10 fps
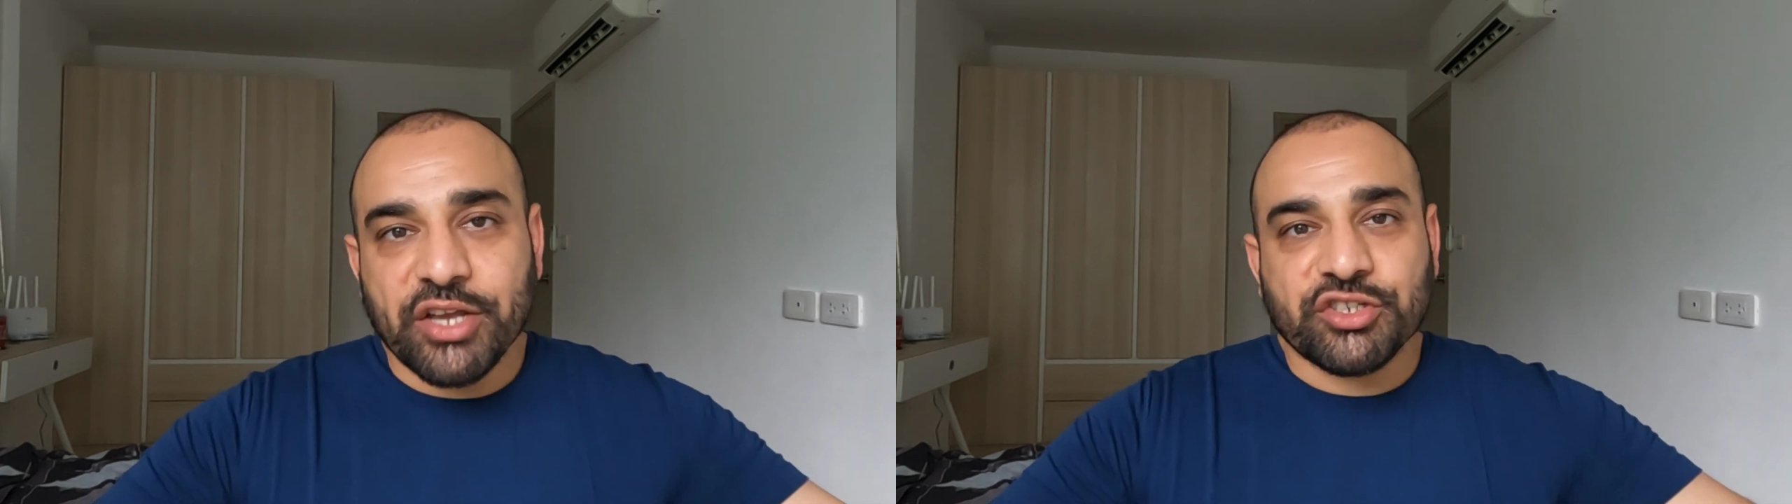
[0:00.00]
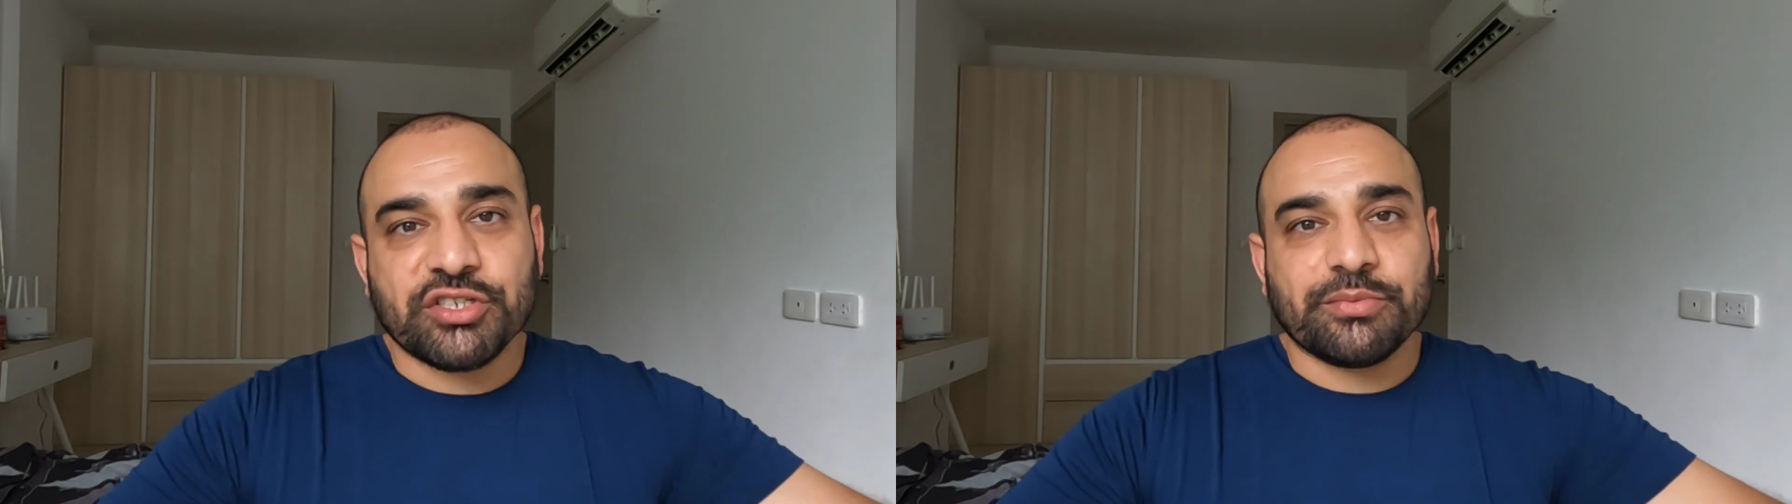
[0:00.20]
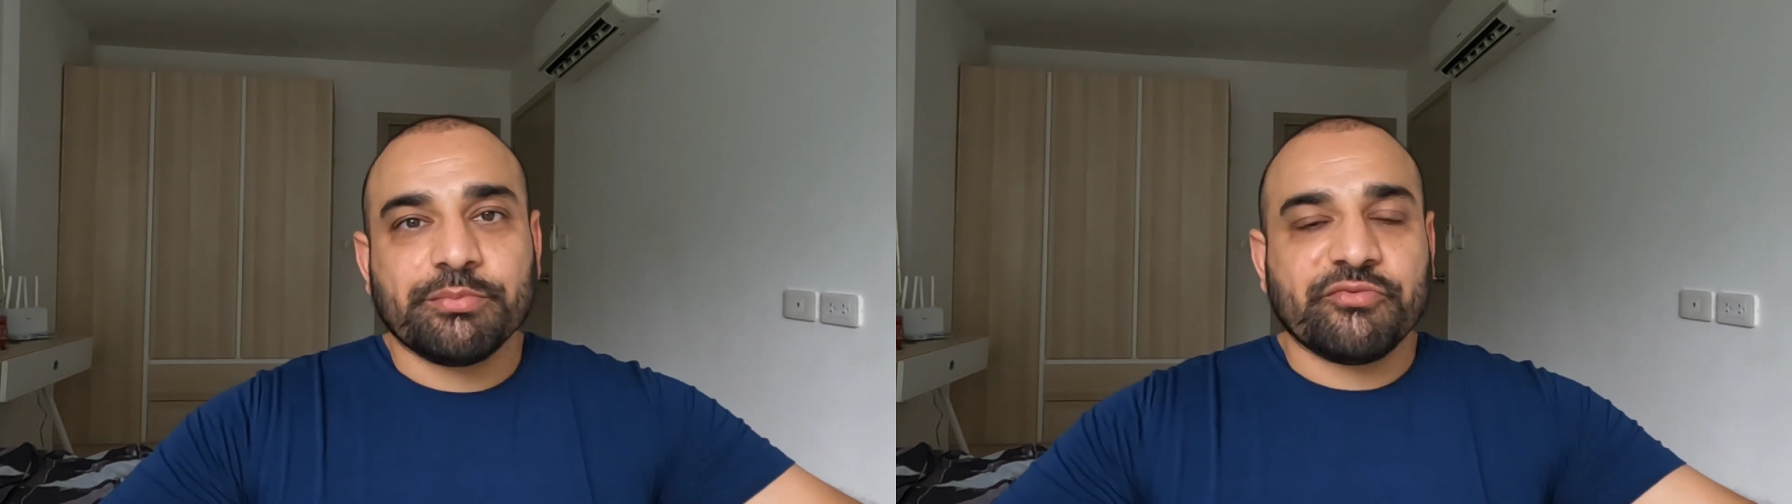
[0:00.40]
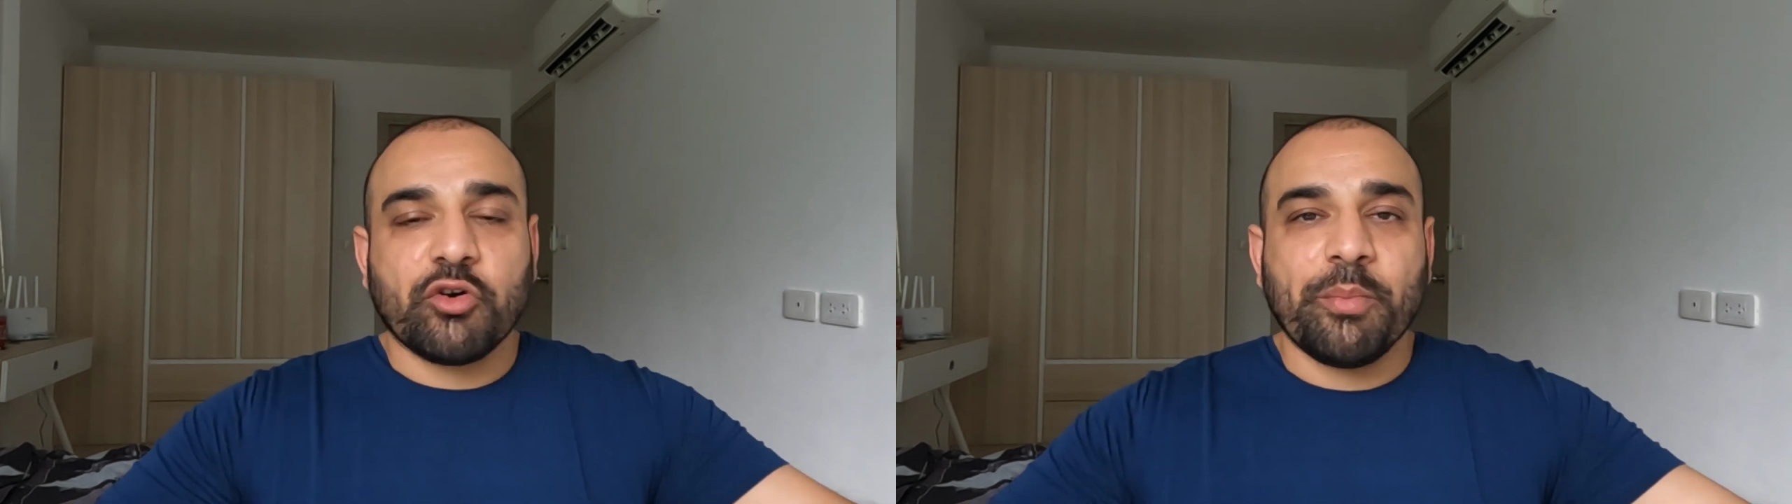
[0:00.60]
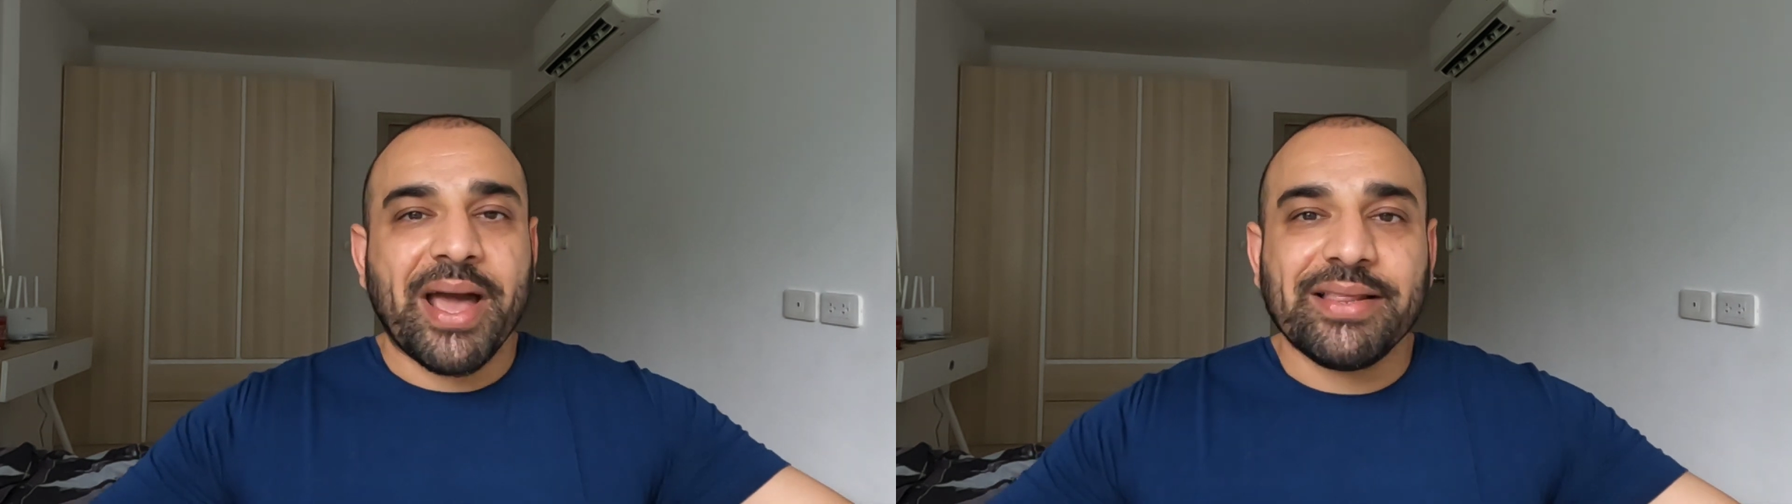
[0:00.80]
It's just
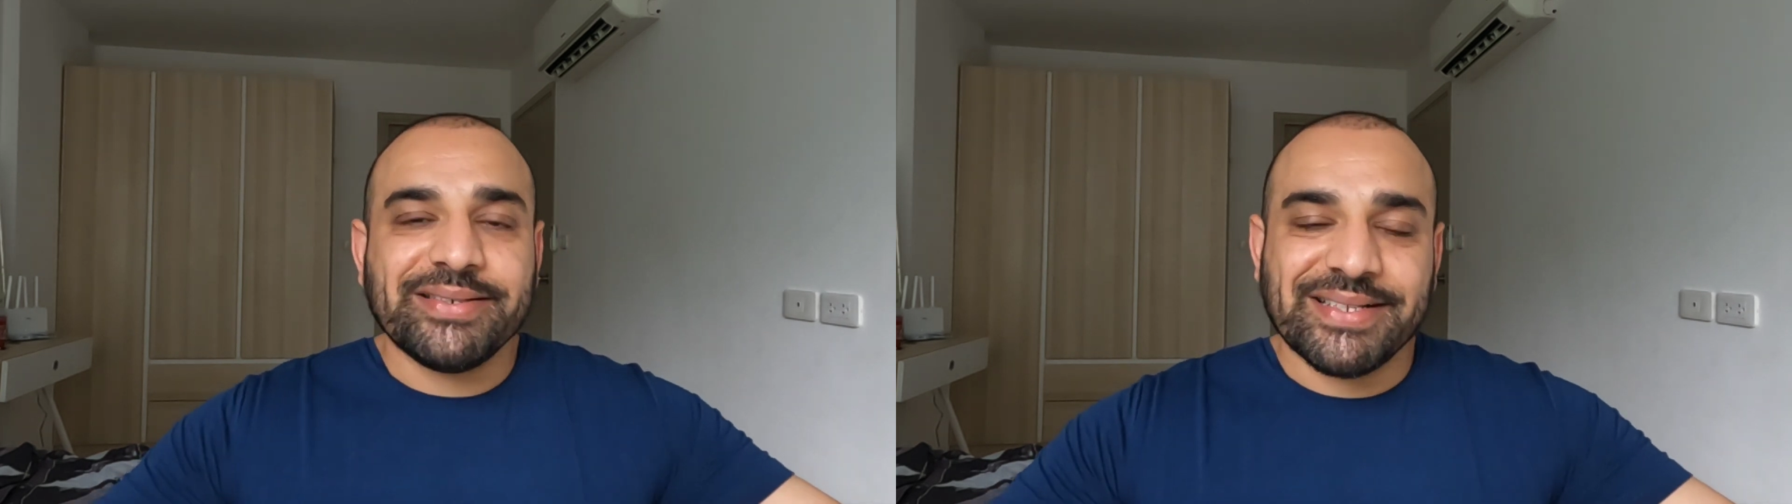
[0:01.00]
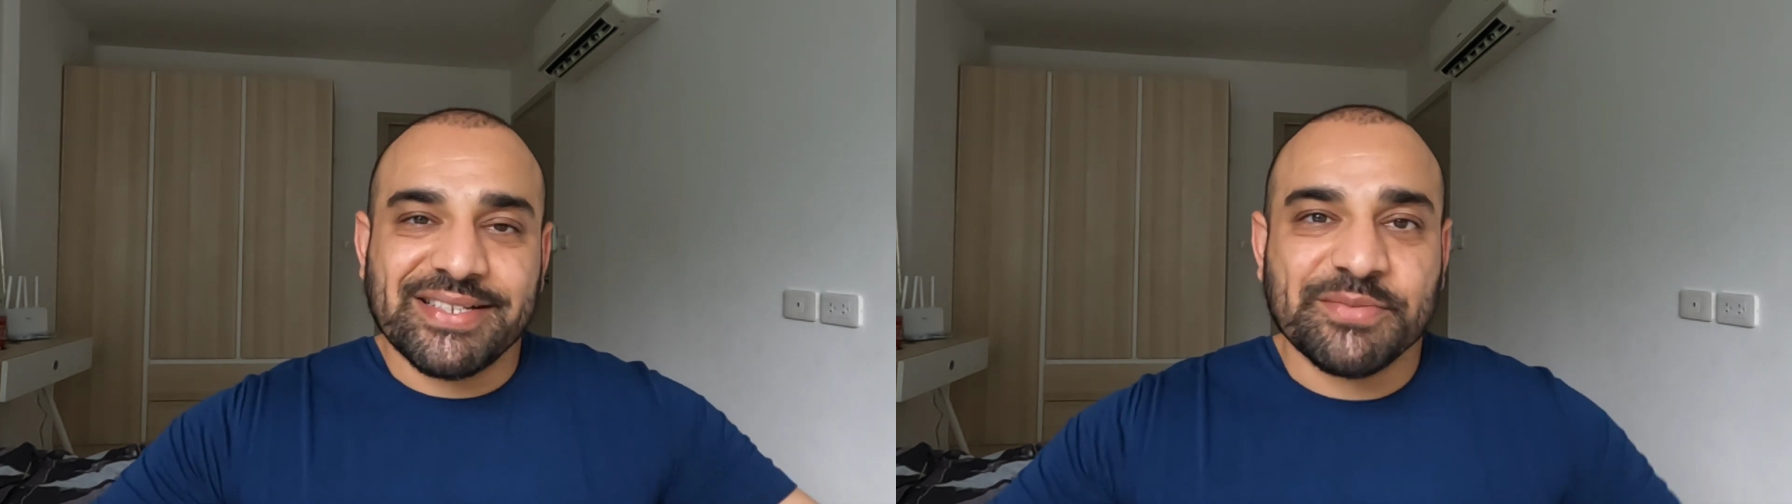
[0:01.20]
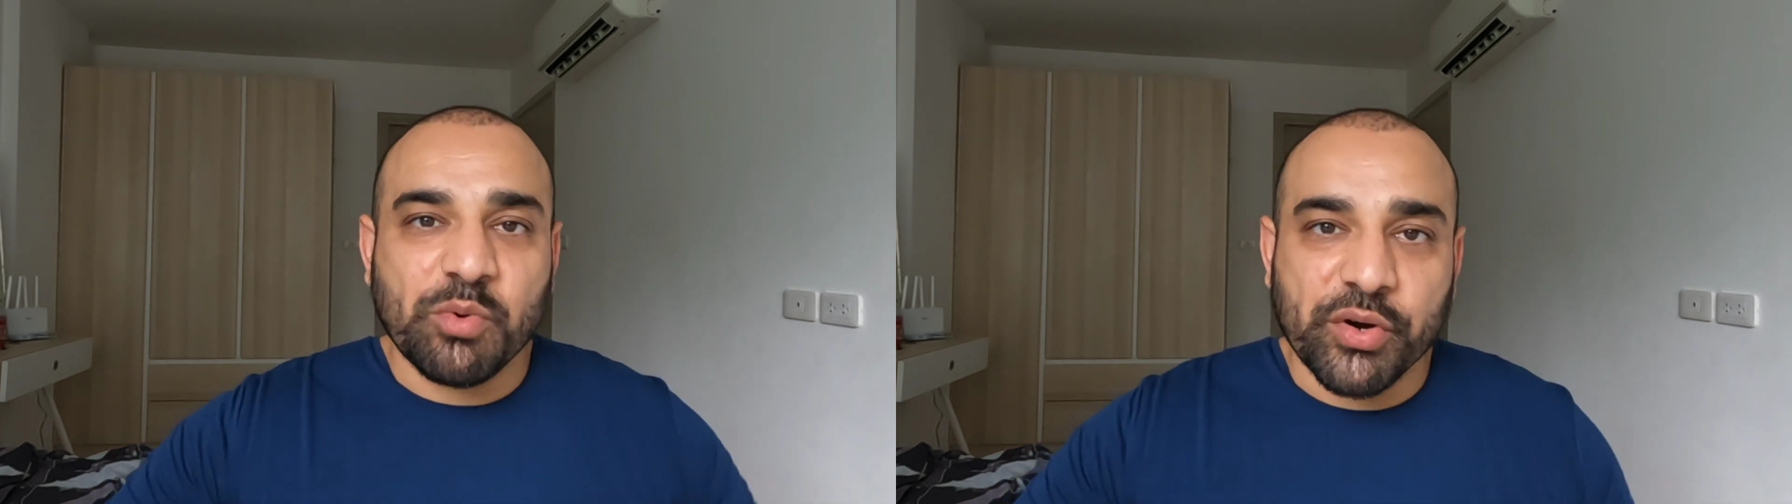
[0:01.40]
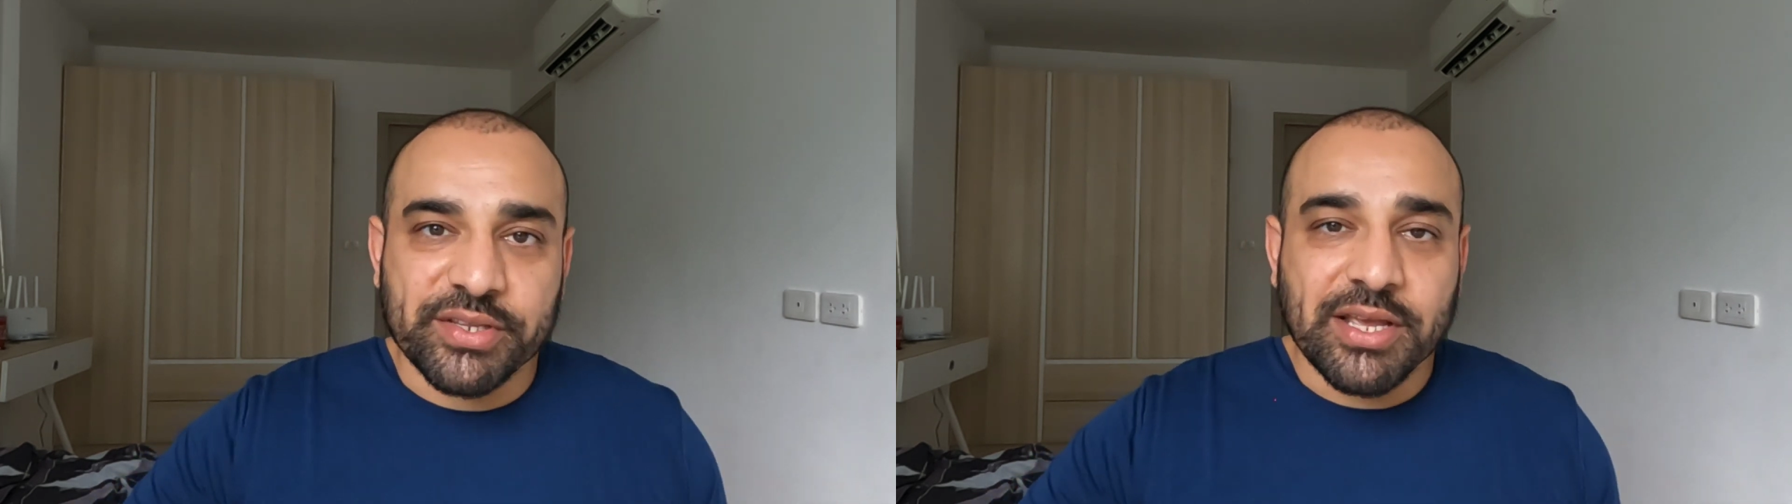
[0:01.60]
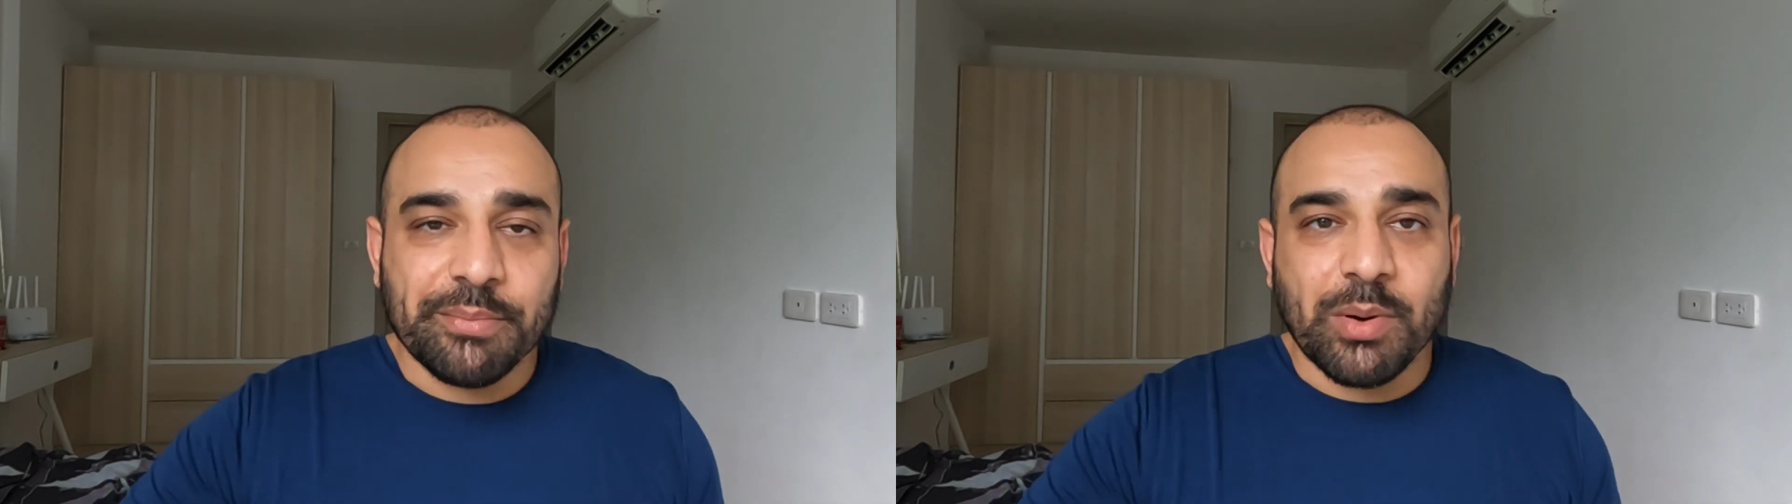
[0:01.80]
formalities at this point.